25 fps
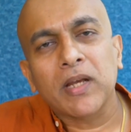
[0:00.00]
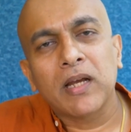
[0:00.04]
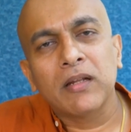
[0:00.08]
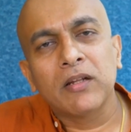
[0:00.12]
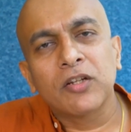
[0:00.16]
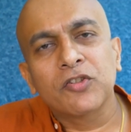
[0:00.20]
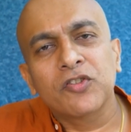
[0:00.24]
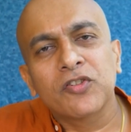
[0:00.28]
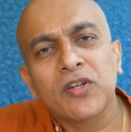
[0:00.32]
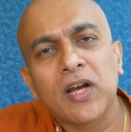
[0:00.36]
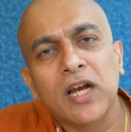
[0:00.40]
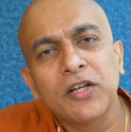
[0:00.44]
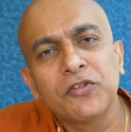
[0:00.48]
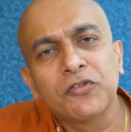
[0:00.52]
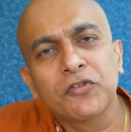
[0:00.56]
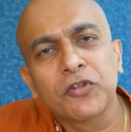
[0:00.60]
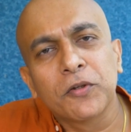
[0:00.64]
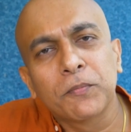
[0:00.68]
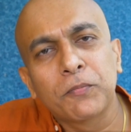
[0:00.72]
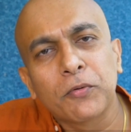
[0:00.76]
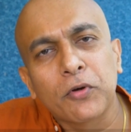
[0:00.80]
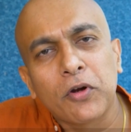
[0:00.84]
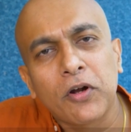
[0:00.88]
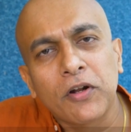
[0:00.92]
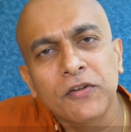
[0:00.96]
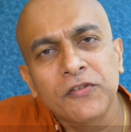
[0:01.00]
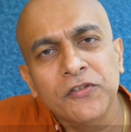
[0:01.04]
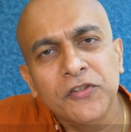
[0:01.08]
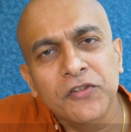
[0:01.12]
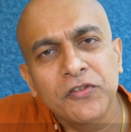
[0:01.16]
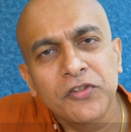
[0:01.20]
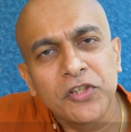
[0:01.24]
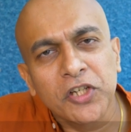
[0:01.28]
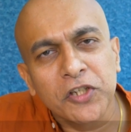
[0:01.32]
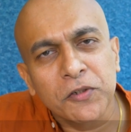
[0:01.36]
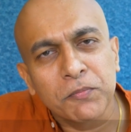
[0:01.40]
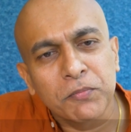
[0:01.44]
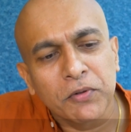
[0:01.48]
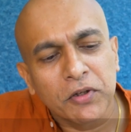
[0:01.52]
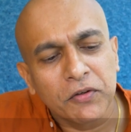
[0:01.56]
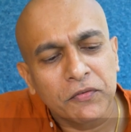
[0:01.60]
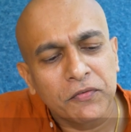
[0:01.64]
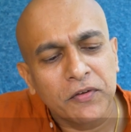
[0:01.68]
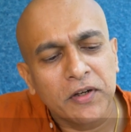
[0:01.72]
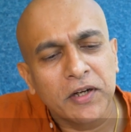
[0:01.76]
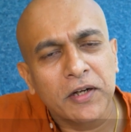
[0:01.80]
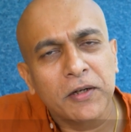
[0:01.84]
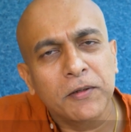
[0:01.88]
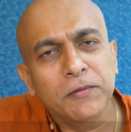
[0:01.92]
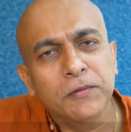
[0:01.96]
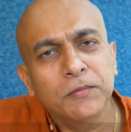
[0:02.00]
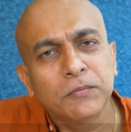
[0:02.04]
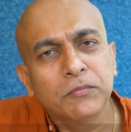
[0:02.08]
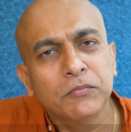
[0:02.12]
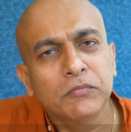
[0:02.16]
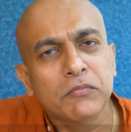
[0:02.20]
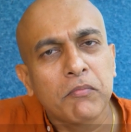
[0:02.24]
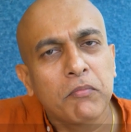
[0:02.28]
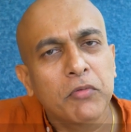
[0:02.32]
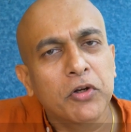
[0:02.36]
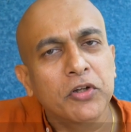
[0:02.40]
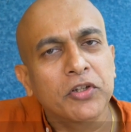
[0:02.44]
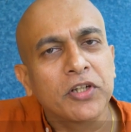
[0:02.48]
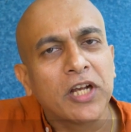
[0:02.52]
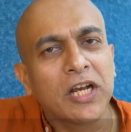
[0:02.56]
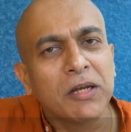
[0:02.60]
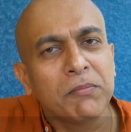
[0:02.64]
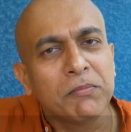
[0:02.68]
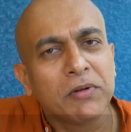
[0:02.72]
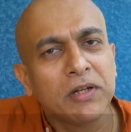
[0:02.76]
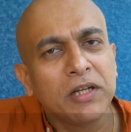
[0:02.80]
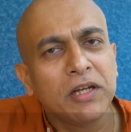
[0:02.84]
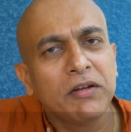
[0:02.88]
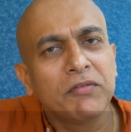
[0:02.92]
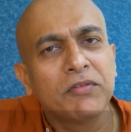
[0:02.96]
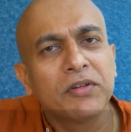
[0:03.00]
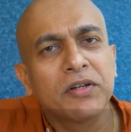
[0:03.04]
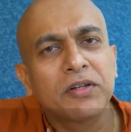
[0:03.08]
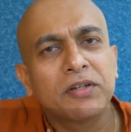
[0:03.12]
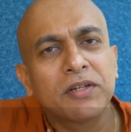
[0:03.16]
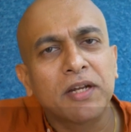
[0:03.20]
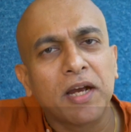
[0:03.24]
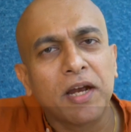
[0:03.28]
And the size of the prawns, just perfect, because I believe the